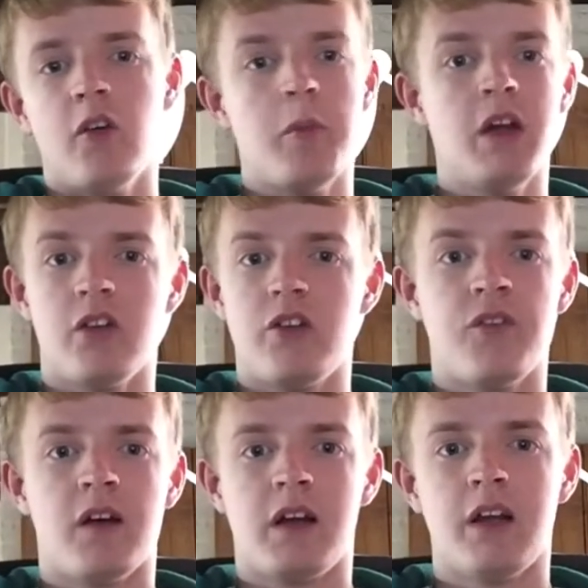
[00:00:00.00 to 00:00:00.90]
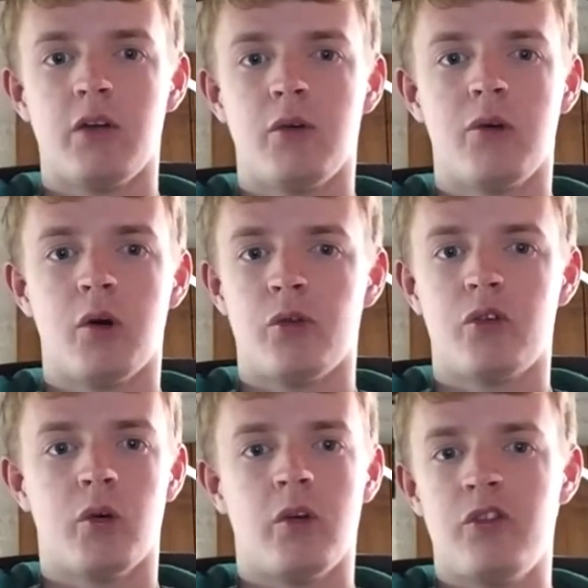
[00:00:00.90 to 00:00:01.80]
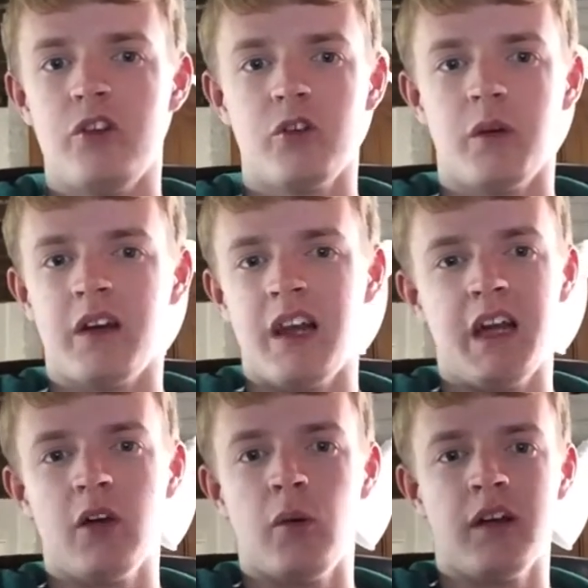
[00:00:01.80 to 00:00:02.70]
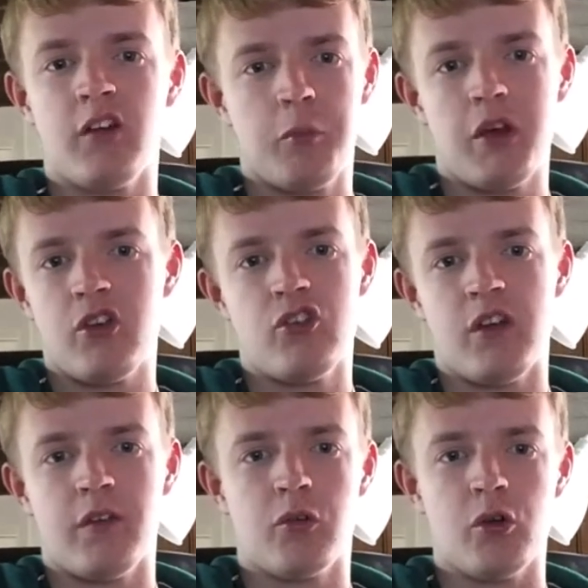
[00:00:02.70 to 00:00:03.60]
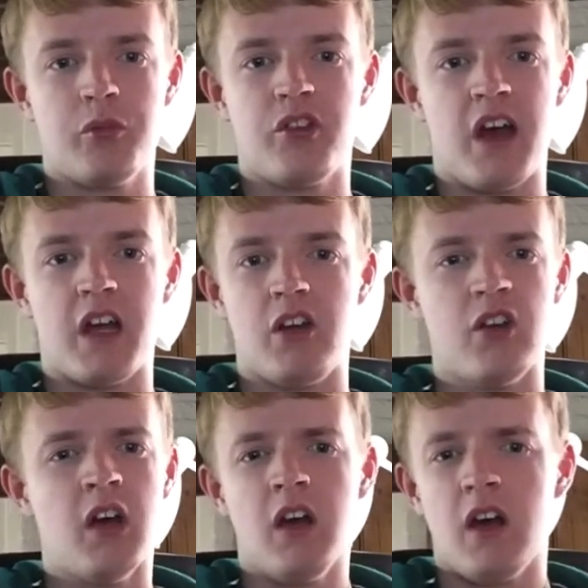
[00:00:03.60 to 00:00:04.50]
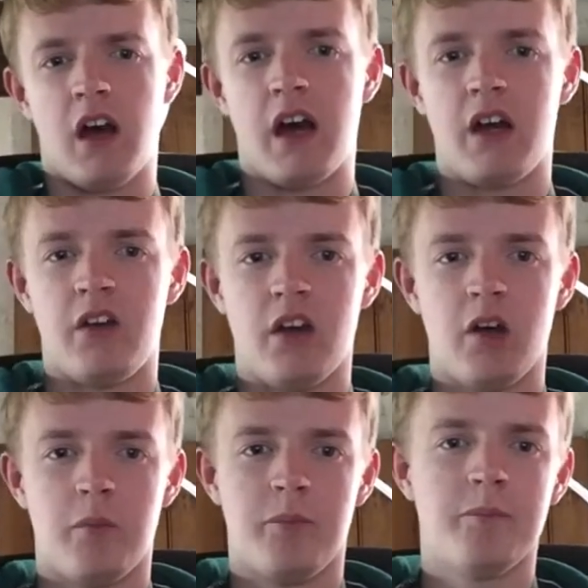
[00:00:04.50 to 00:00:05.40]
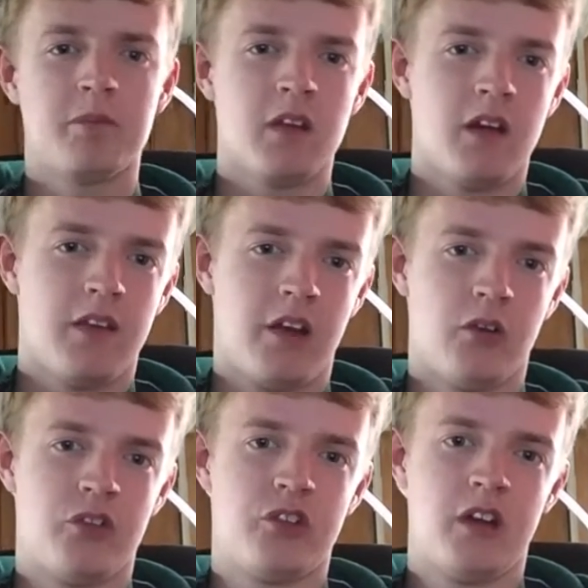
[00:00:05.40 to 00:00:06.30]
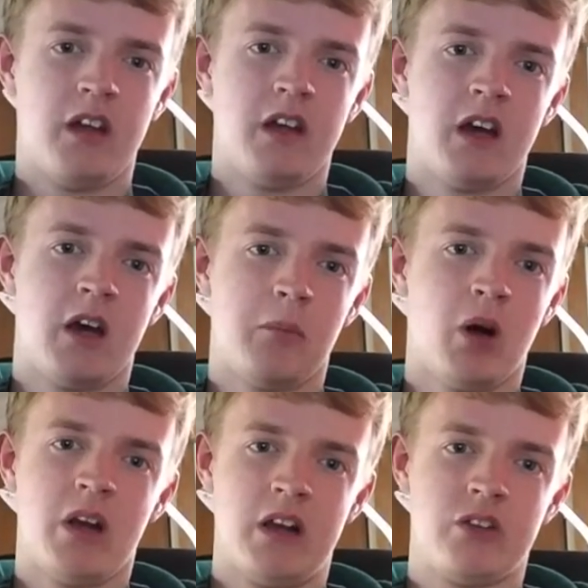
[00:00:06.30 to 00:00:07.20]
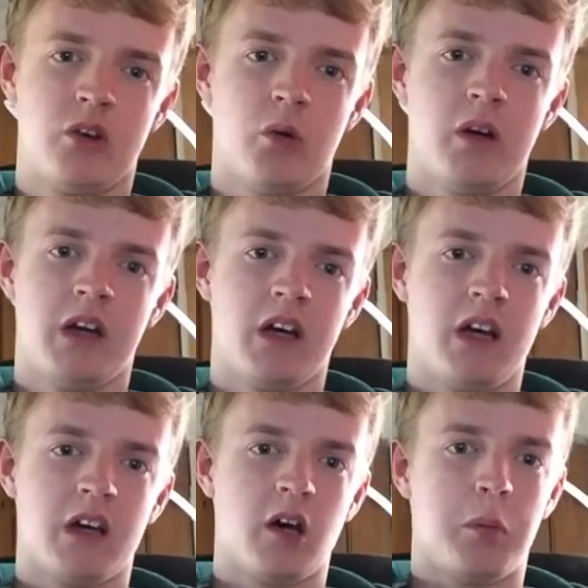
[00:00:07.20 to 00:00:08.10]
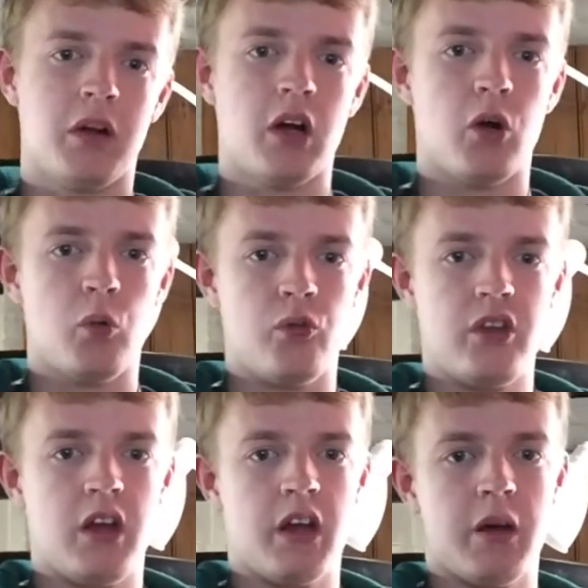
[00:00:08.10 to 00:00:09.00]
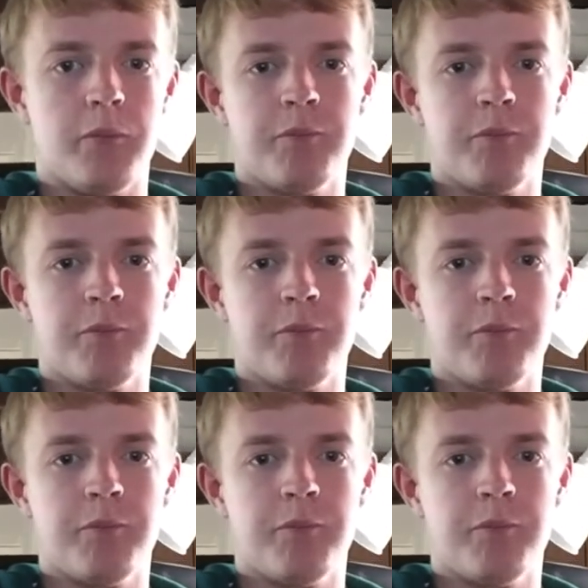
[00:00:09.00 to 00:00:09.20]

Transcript: Firmino's a very clinical goal scorer, obviously scoring a late goal against PSG in the group stage, and then obviously Mane scoring a couple of goals in